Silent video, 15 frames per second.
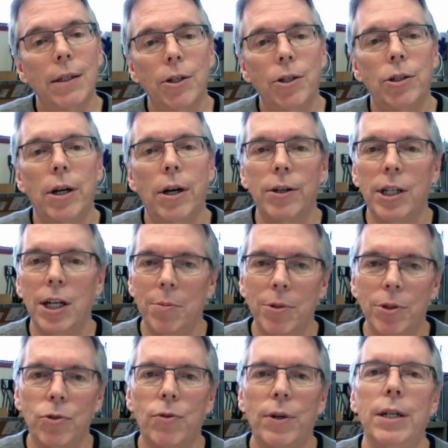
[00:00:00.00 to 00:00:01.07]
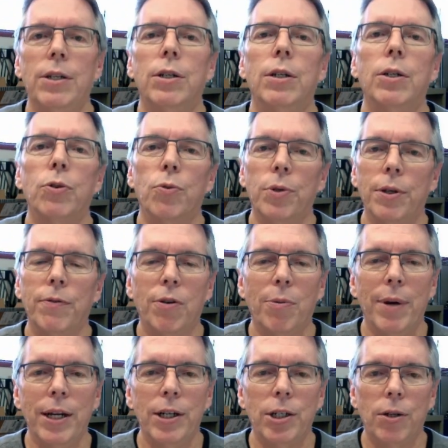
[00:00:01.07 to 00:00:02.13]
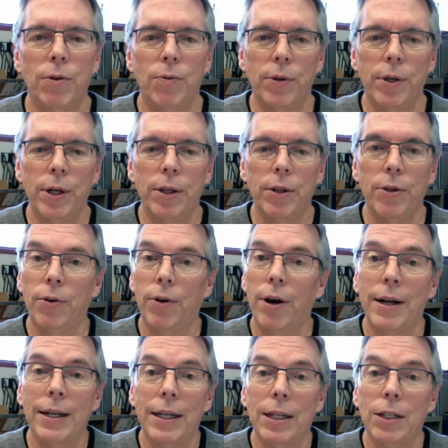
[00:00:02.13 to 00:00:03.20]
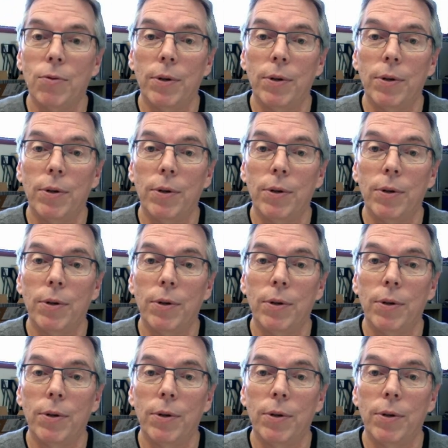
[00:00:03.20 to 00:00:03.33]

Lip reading: to share demonstrations or information with your audience,